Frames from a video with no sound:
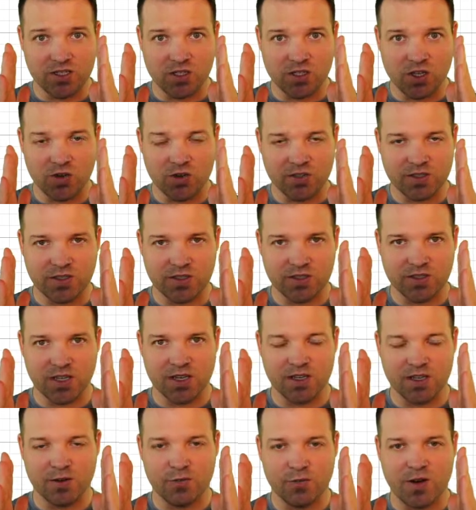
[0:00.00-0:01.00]
go, it starts
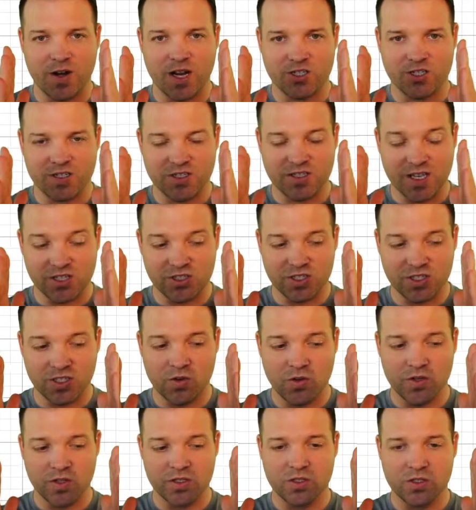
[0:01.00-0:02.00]
getting into fractions, it's actually
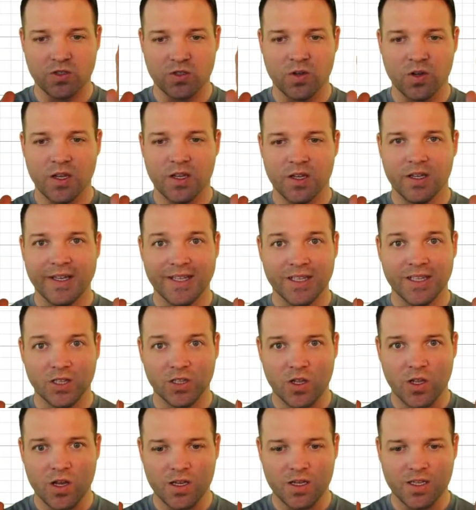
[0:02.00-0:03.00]
going to
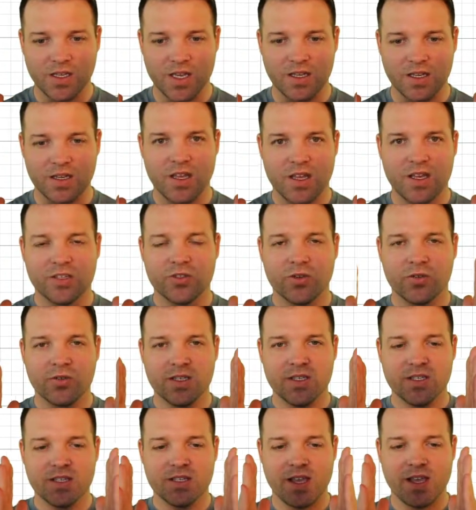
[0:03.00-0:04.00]
elongate. So
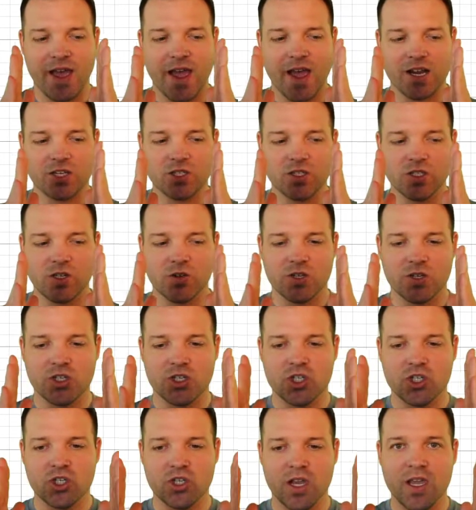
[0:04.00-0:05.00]
this is actually going to
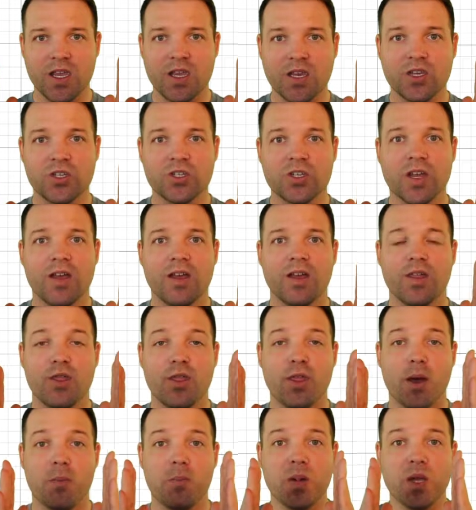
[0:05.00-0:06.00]
change
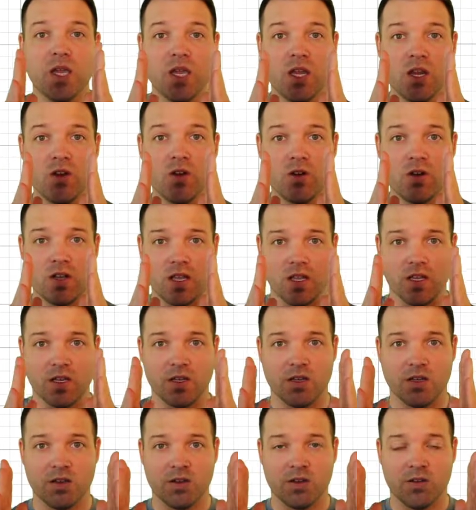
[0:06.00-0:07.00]
the period,
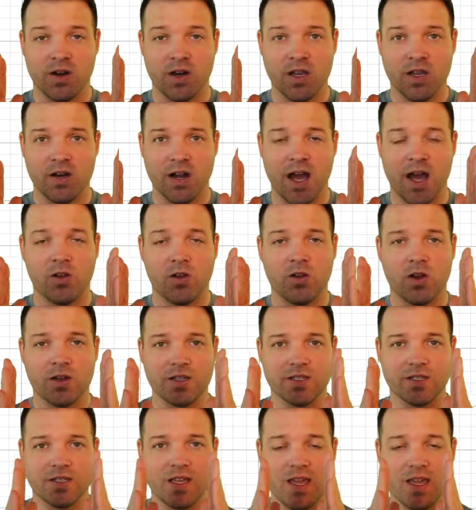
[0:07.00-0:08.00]
all right, how long
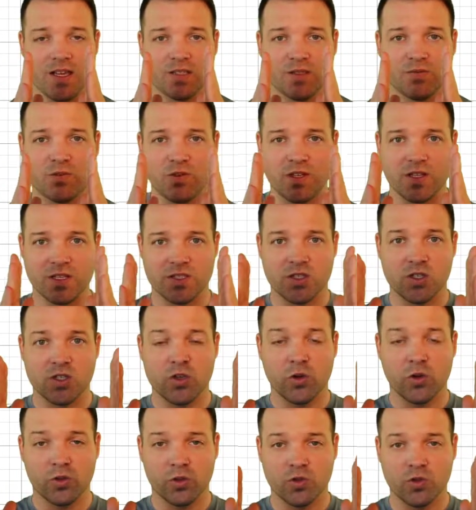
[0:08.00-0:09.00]
it takes for this to
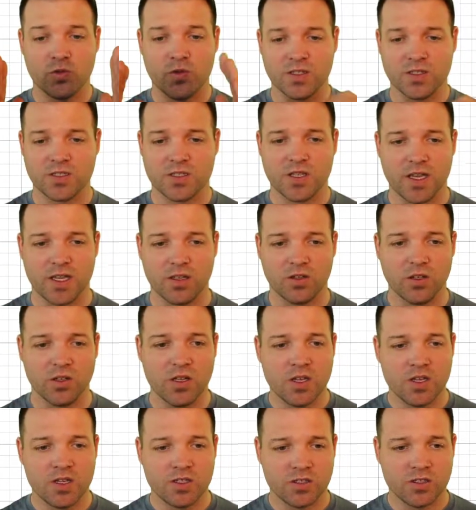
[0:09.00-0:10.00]
go through one cycle.
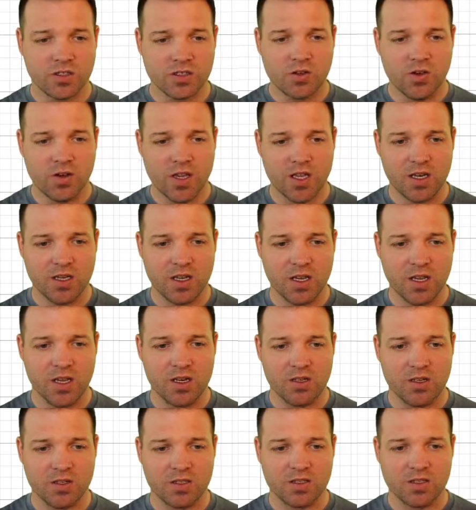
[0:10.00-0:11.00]
So let's go ahead
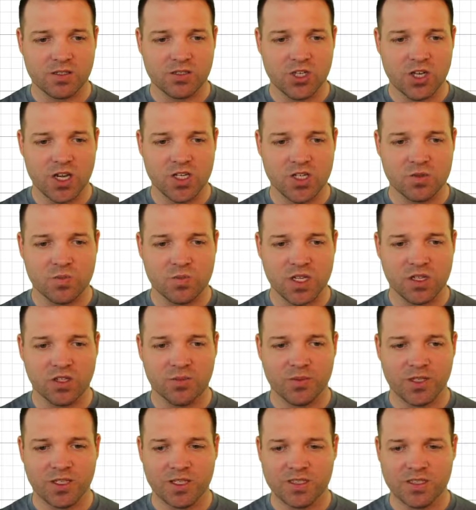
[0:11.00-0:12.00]
and change B a little
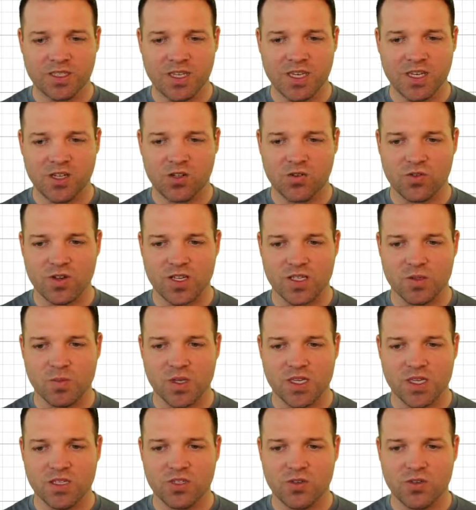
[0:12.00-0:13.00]
bit. Let's increase
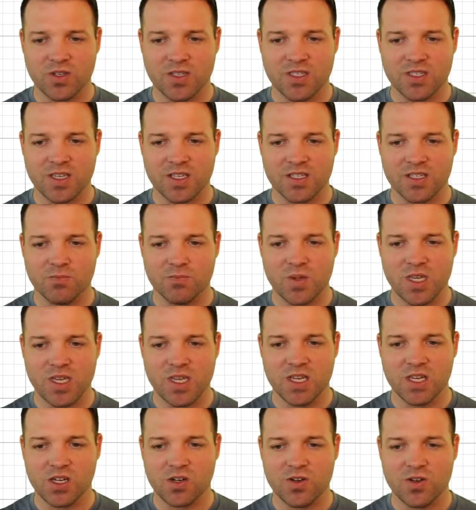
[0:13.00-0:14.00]
B. So you can see as B
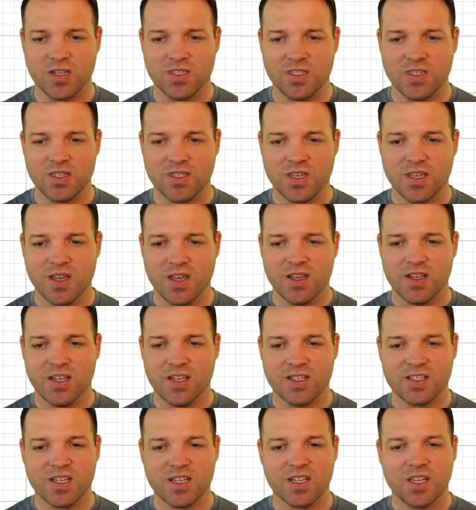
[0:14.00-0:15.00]
increases,
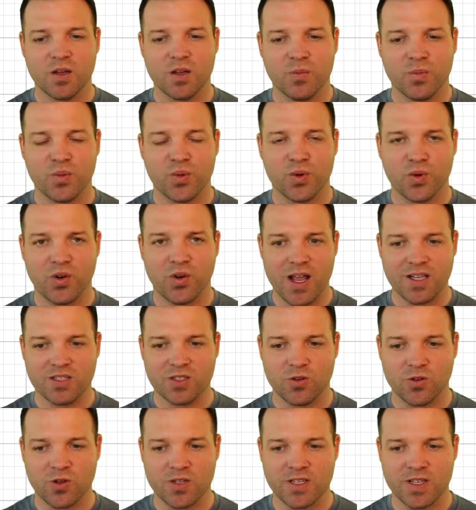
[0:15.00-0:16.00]
it's going to compress
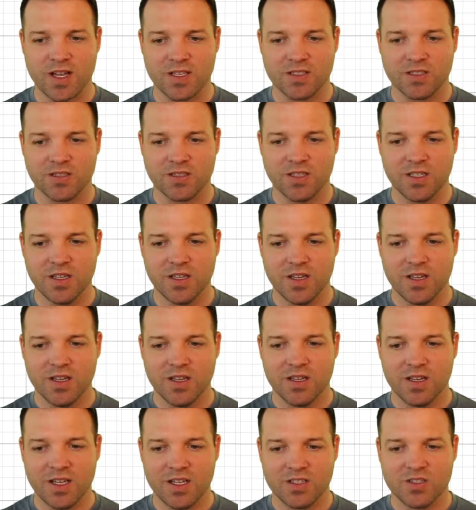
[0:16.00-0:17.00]
horizontally,
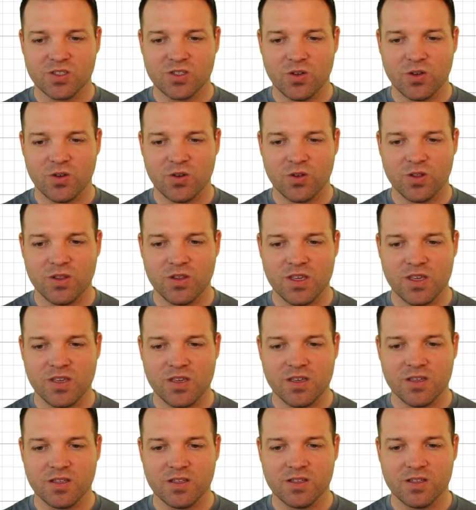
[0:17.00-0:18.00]
and so
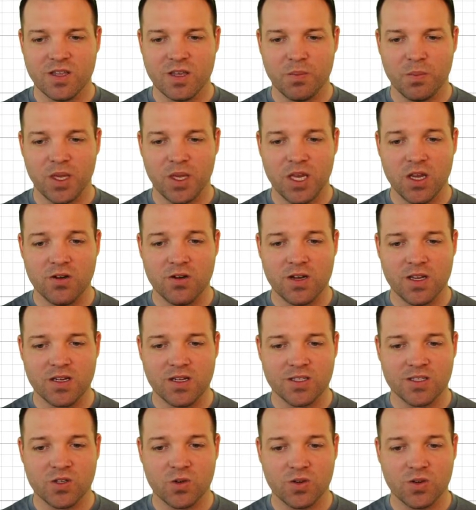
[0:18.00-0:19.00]
the period
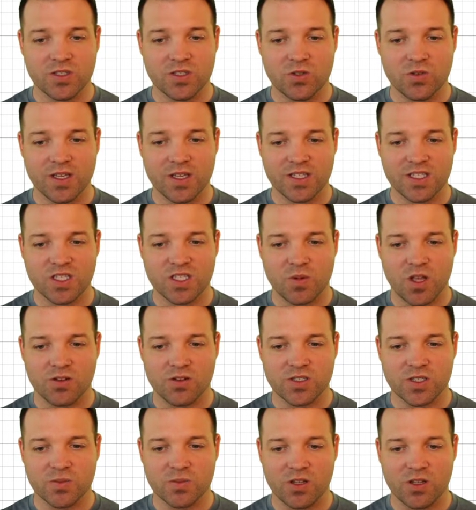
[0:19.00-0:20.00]
is going to get smaller
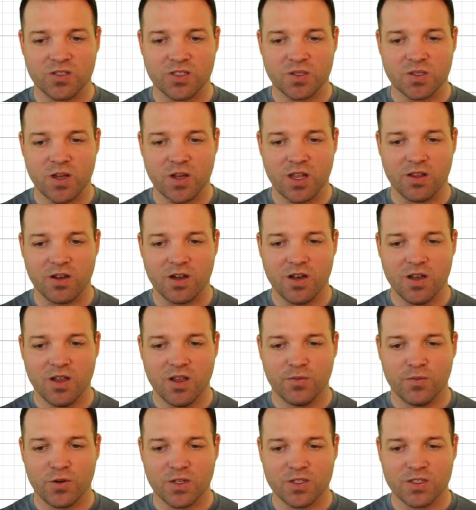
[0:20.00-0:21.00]
and smaller and smaller.
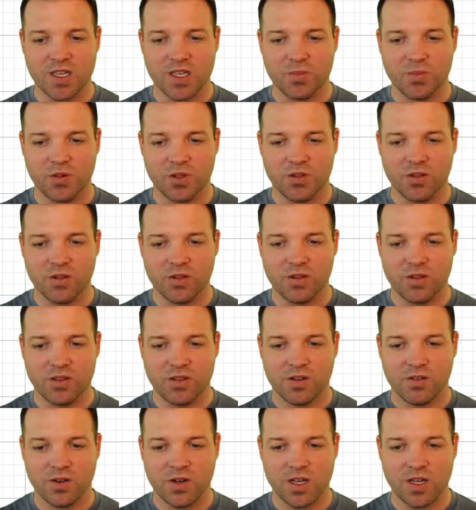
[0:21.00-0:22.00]
For example,
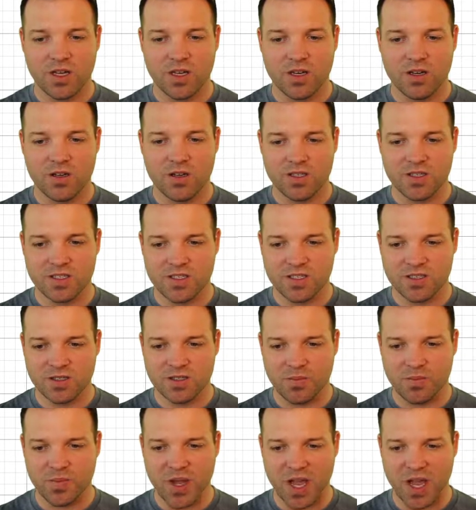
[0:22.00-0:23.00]
right here, this is
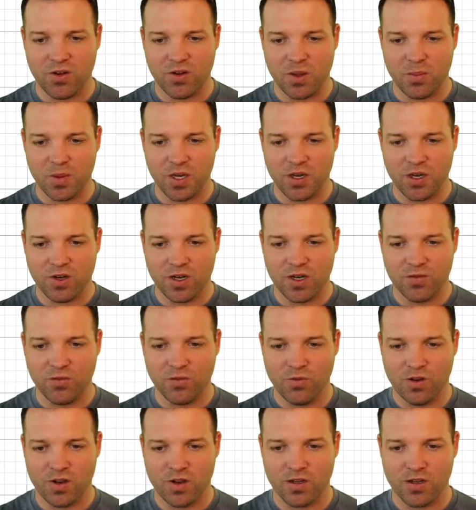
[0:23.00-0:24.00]
about a period of
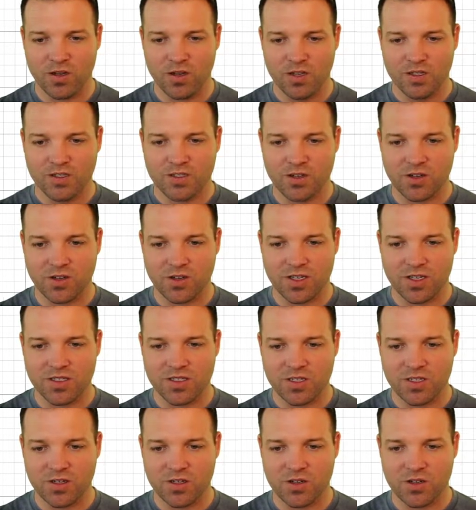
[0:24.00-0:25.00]
1. Starting at
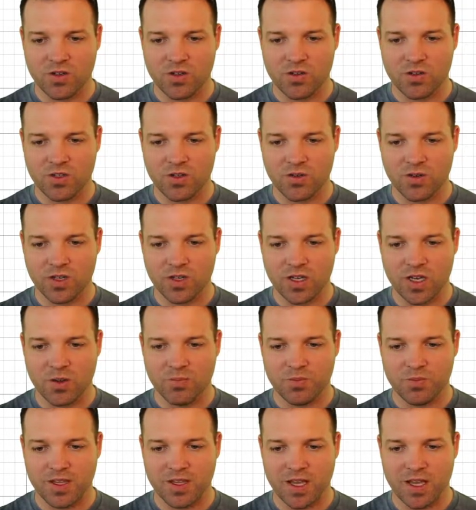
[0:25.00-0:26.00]
0, going
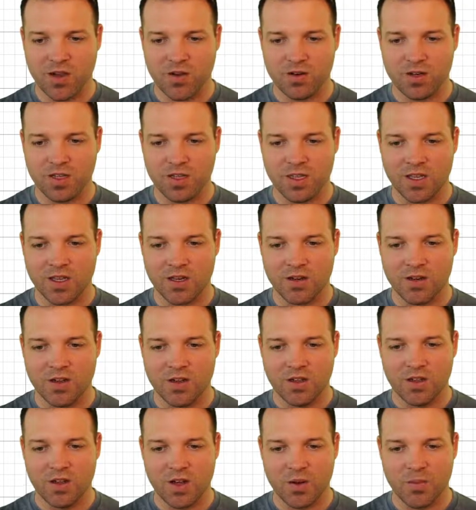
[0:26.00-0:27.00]
up, down, and then
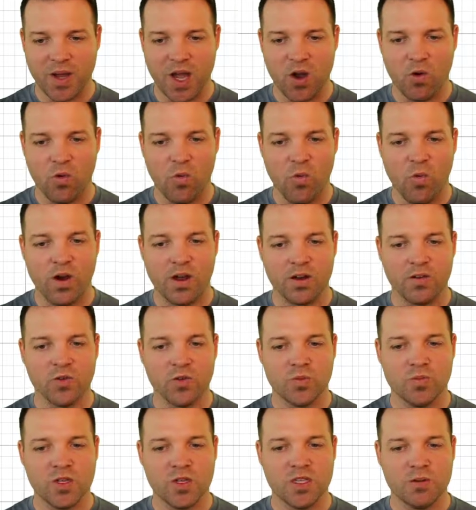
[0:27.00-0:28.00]
about 1
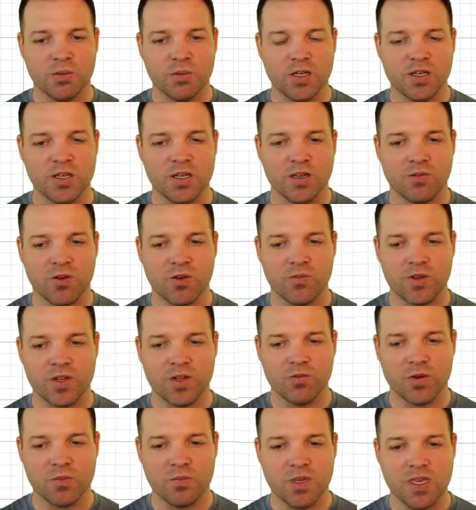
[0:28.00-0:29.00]
would be the period when we
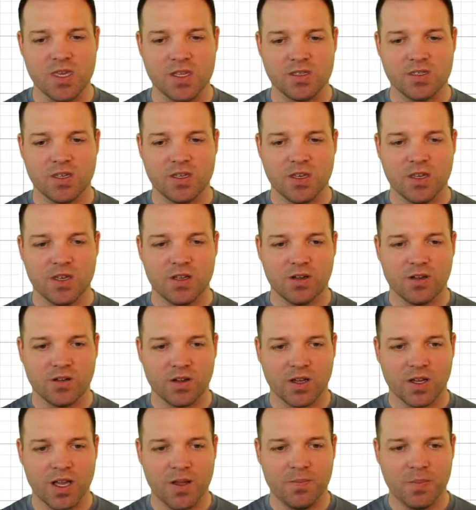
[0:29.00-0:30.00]
repeat.
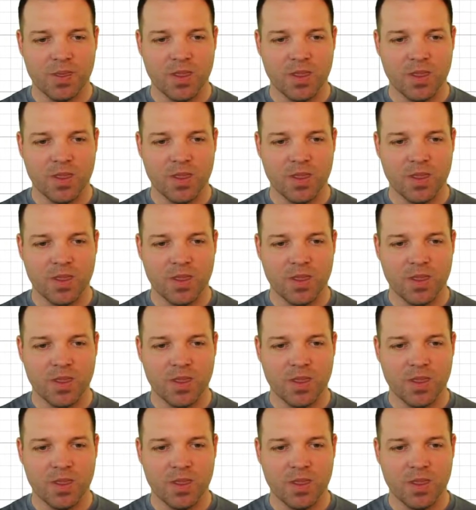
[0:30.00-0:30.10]
Okay,